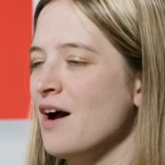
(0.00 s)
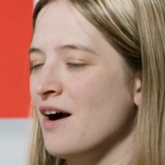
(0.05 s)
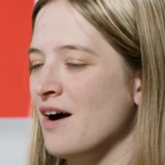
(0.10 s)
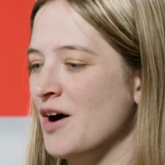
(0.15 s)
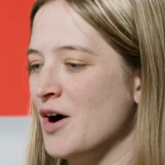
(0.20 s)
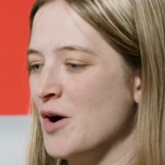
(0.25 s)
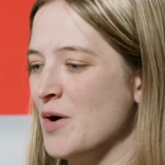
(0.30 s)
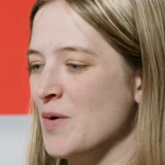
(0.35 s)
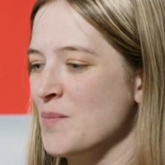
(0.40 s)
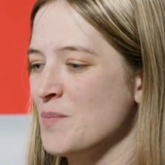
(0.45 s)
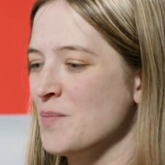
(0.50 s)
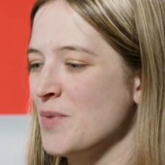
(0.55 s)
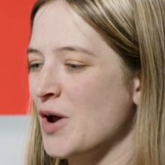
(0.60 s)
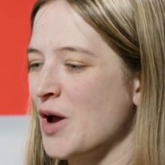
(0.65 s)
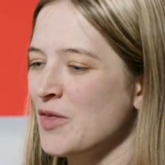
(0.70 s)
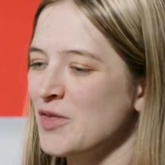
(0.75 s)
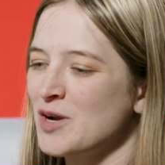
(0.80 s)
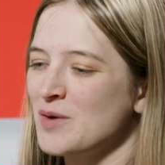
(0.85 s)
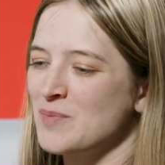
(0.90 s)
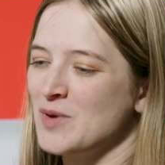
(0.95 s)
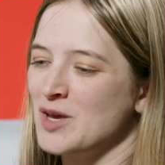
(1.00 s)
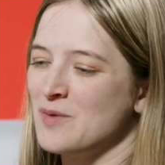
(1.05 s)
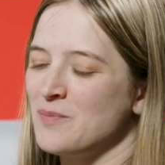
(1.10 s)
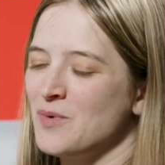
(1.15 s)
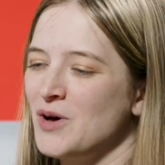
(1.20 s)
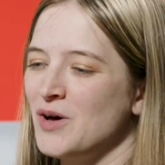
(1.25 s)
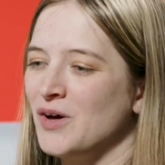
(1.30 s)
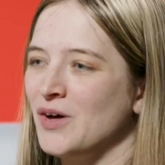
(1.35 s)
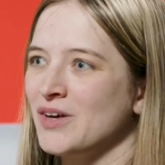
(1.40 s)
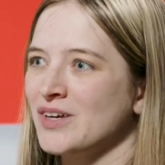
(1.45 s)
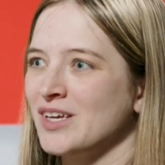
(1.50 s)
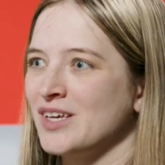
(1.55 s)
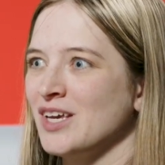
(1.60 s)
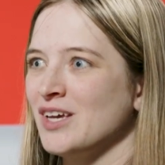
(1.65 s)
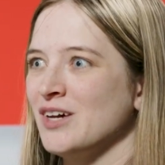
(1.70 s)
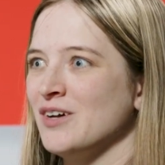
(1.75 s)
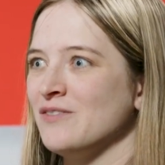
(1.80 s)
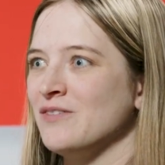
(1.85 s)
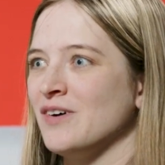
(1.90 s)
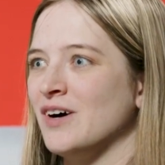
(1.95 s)
But other people
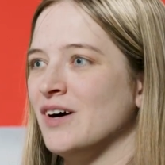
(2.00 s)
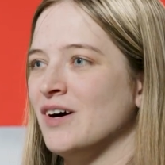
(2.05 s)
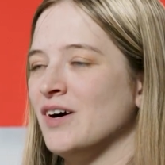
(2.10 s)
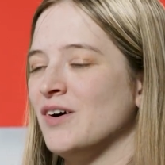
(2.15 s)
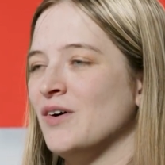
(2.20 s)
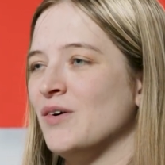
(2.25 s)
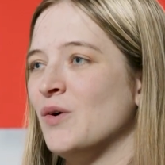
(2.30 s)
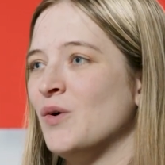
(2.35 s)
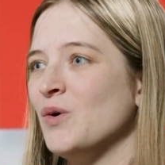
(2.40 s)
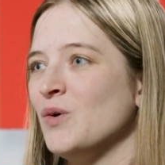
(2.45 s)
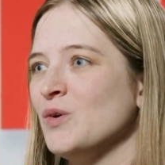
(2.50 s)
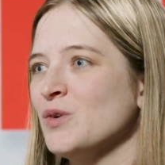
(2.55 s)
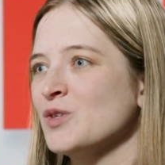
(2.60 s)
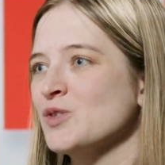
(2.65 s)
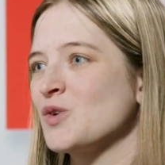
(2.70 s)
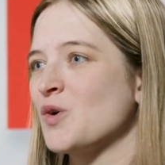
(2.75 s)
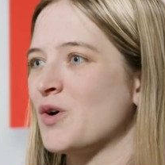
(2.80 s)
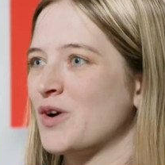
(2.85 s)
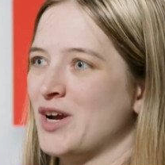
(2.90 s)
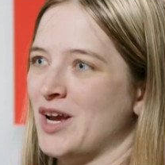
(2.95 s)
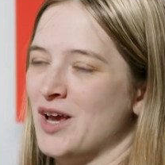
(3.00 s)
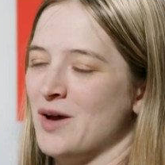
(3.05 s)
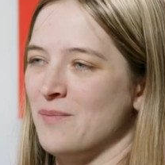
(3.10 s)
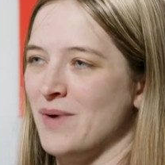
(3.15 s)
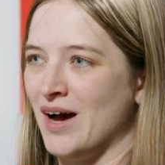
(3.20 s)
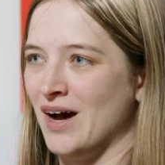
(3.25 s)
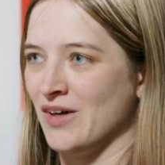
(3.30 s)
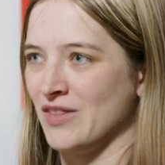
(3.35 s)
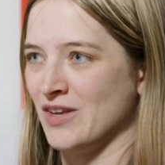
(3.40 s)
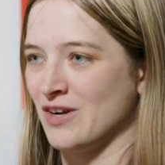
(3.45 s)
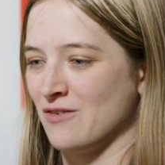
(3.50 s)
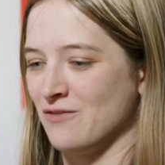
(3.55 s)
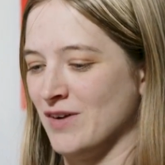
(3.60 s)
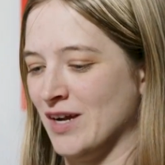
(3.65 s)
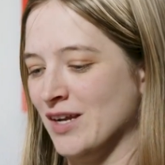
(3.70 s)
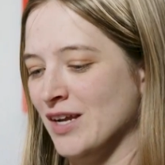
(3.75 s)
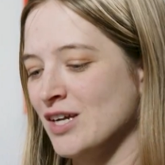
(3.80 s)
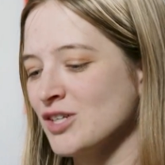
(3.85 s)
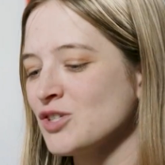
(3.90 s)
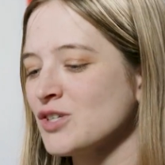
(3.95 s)
give a whole story about their
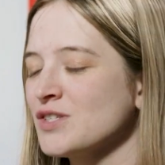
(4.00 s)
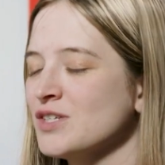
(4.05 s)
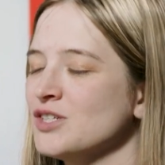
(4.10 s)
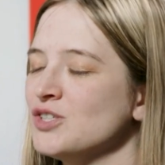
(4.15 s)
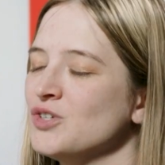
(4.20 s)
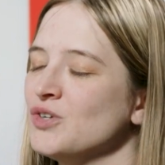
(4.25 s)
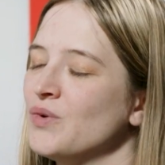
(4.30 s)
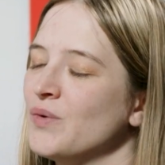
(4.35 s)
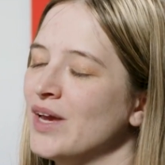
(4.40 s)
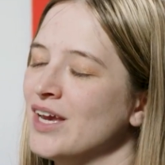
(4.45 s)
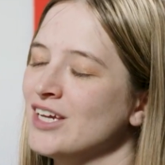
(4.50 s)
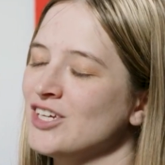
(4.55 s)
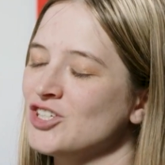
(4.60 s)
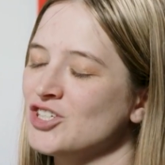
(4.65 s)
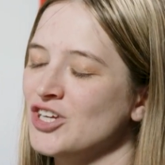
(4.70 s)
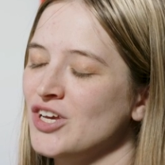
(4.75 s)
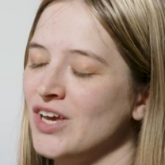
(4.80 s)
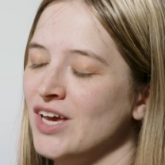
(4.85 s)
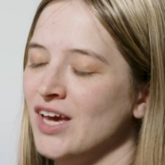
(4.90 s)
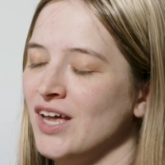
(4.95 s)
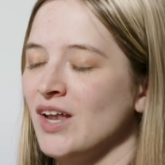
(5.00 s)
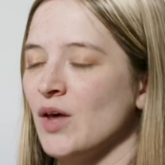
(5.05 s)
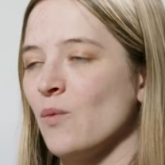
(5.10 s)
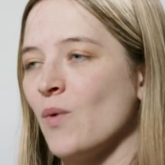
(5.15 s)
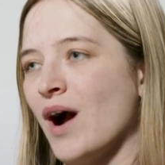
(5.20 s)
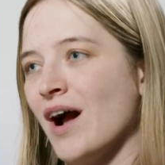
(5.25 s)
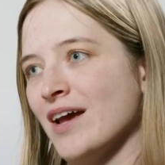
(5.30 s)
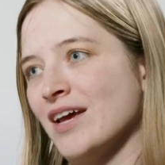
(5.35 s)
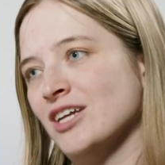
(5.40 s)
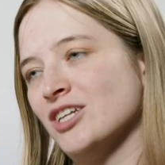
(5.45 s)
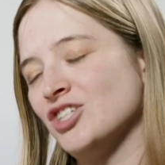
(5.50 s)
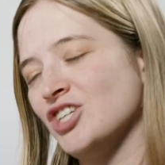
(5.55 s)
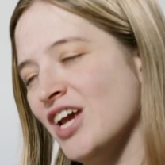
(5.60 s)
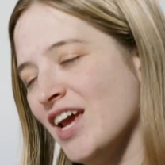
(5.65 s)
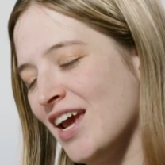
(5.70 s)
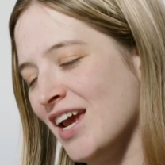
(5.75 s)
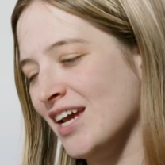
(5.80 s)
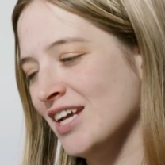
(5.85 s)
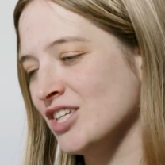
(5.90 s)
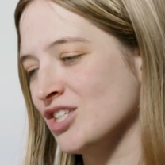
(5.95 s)
financial situation and why it
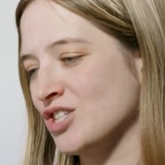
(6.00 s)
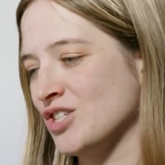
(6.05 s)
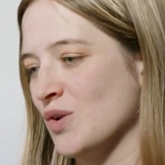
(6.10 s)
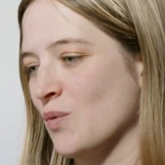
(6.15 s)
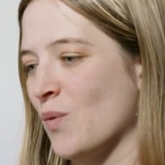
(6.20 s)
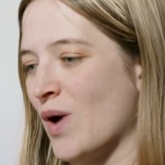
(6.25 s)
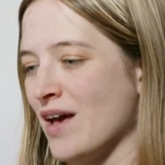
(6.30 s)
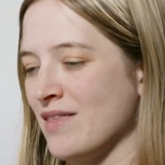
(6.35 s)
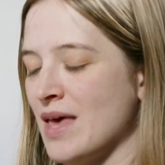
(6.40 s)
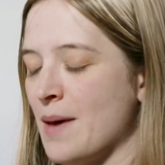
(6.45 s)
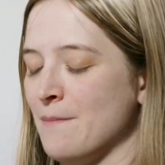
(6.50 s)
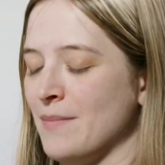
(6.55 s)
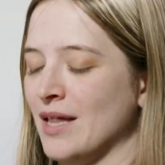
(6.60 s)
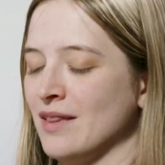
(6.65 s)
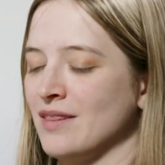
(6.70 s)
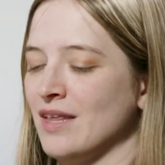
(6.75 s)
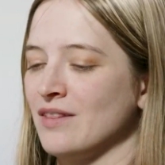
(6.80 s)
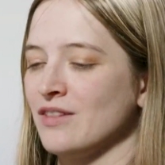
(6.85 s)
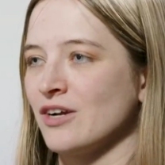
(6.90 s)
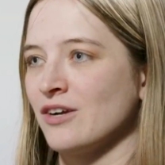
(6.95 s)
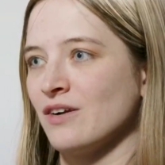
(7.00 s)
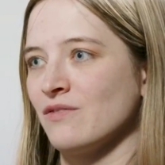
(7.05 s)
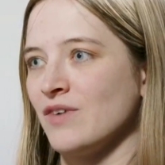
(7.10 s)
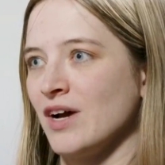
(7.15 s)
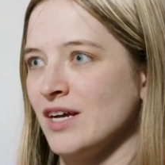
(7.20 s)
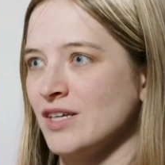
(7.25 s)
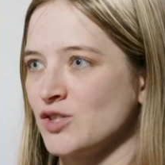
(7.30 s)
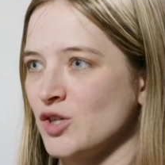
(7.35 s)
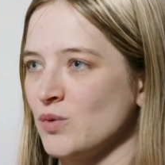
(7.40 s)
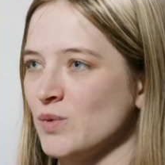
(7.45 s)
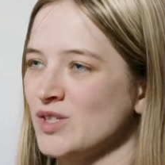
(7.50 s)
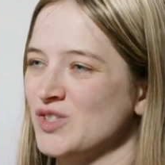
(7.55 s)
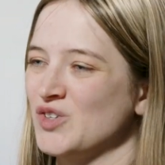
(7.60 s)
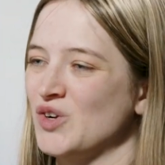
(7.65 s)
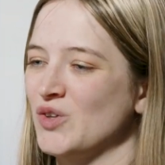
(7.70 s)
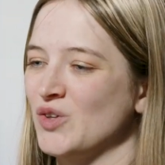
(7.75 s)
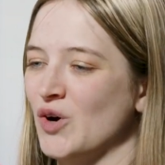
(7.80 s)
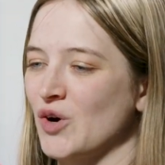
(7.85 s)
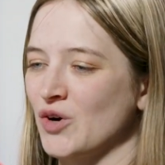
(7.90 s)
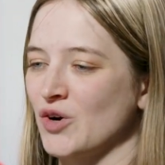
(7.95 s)
changed and why that meant that their advisor was
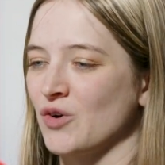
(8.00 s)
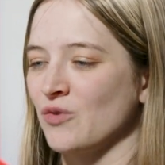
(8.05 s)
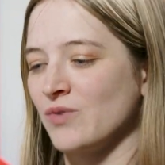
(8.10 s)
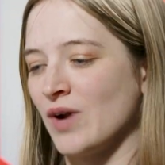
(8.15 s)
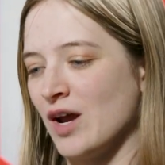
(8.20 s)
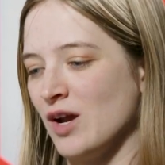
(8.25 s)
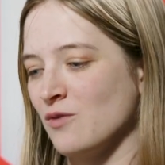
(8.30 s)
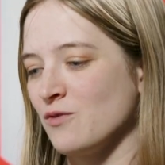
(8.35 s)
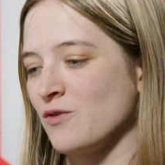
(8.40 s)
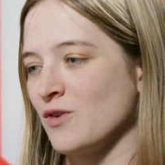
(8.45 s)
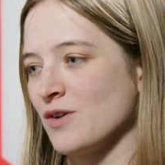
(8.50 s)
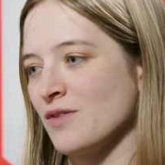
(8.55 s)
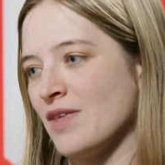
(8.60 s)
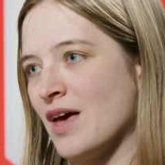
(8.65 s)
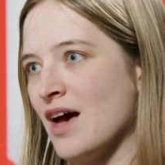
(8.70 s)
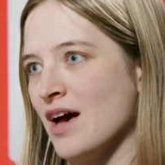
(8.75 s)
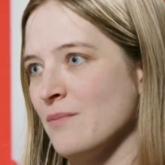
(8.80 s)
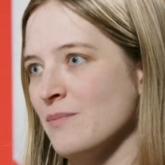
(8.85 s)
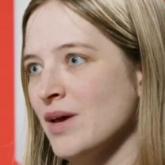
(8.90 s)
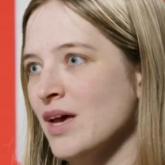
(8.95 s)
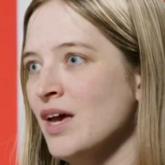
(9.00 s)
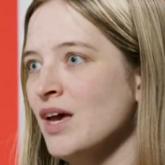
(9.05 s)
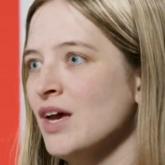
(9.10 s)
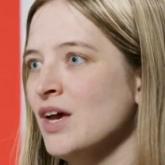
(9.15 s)
no longer right for them.